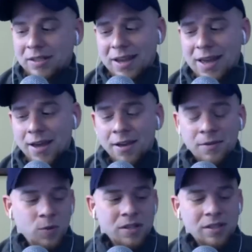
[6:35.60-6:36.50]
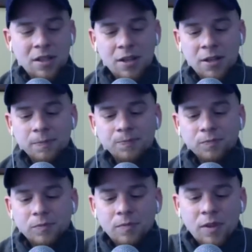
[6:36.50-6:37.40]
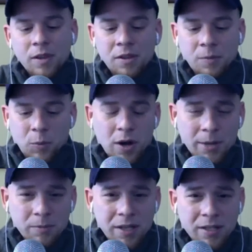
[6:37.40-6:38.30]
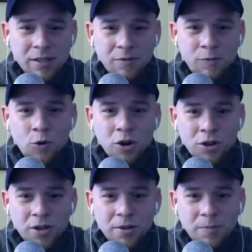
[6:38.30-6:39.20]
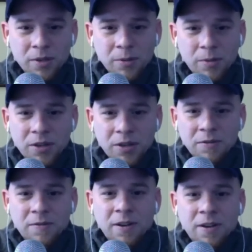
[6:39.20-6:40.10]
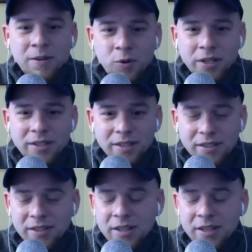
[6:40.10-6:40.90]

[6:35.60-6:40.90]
I had, was the prime lens, the 400 millimeter 5.6.